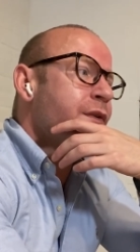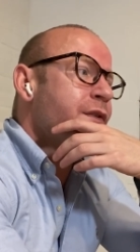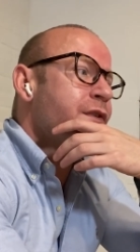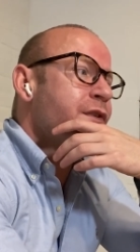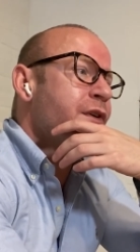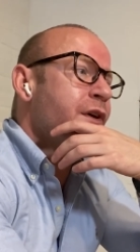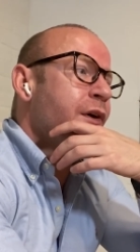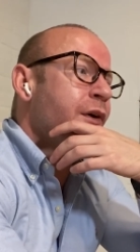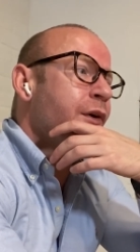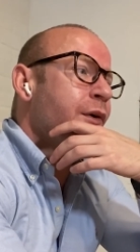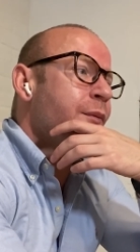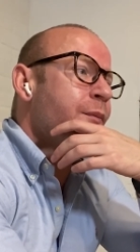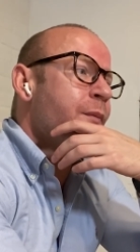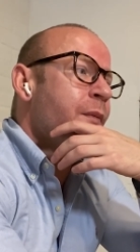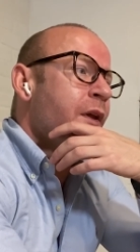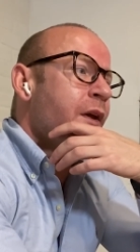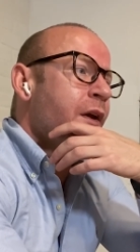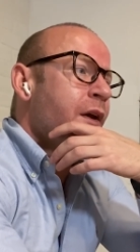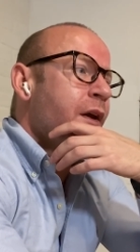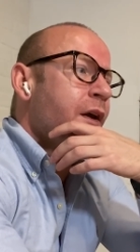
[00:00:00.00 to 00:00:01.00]
So
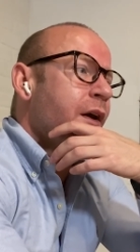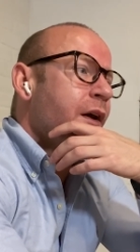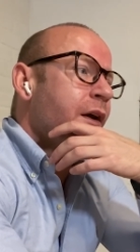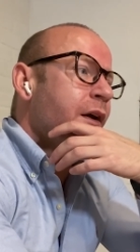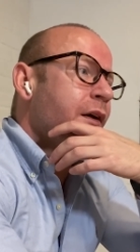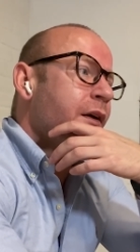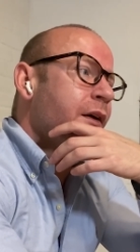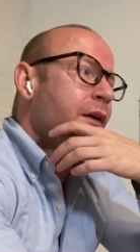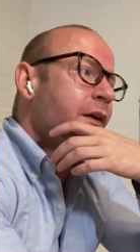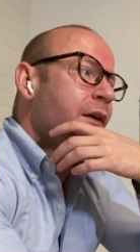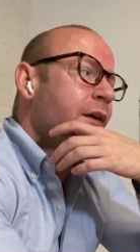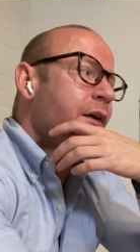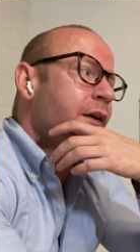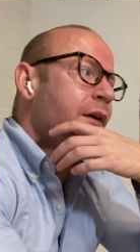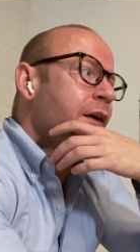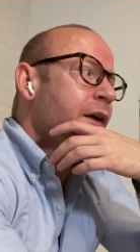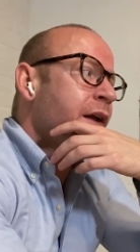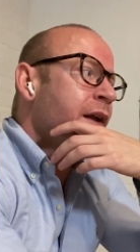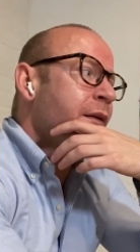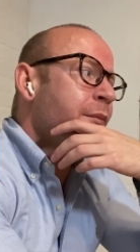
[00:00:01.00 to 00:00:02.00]

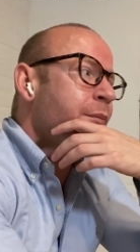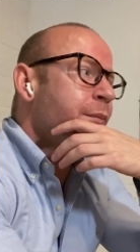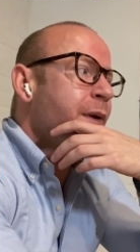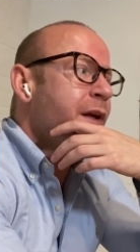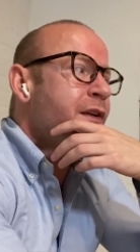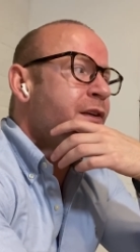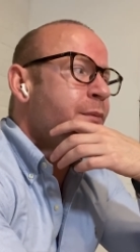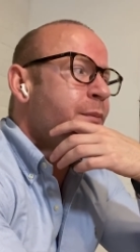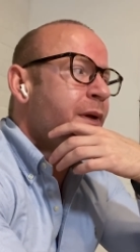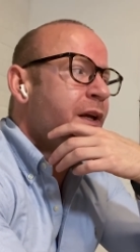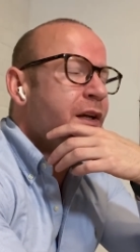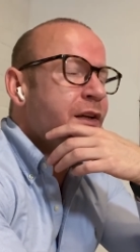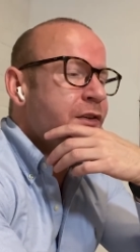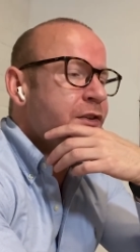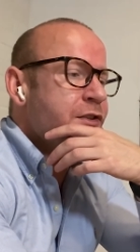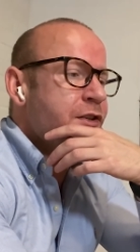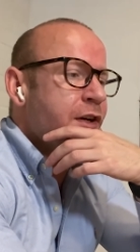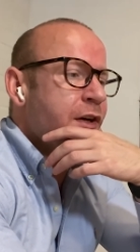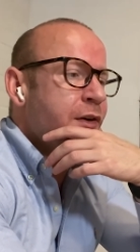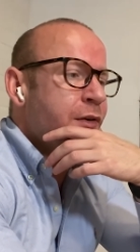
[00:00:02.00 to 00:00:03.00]
in B2B
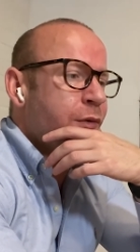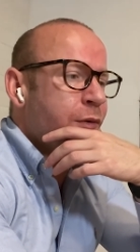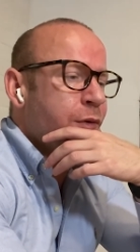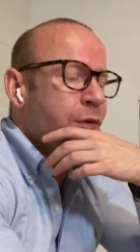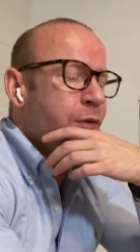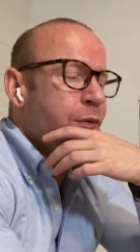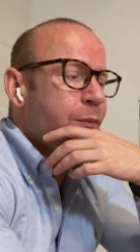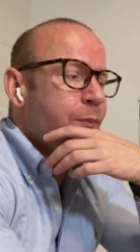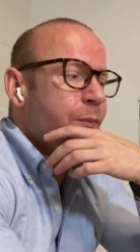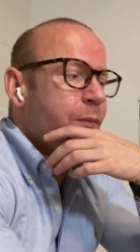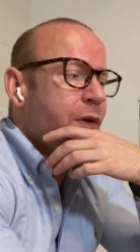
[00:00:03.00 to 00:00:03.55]
in general,